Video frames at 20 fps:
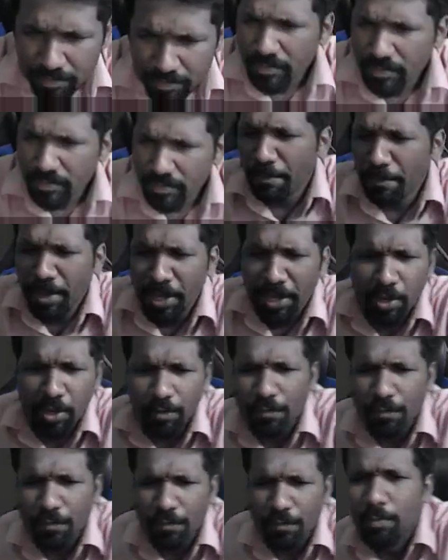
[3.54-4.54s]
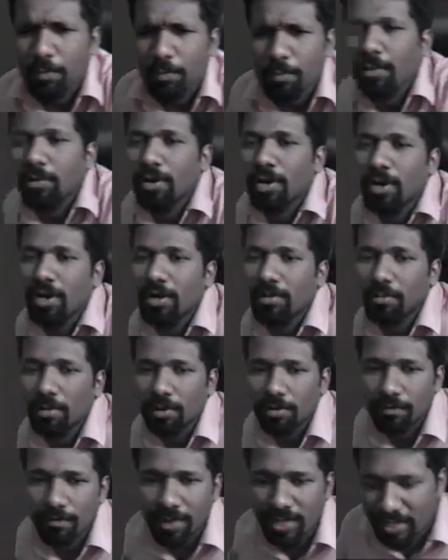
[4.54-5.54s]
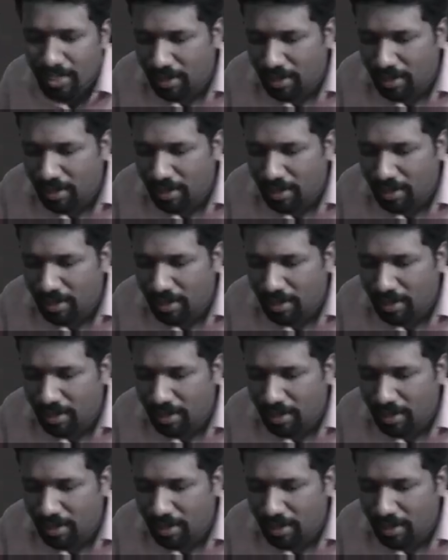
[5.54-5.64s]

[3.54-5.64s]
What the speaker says: Many of you may have heard about Vedic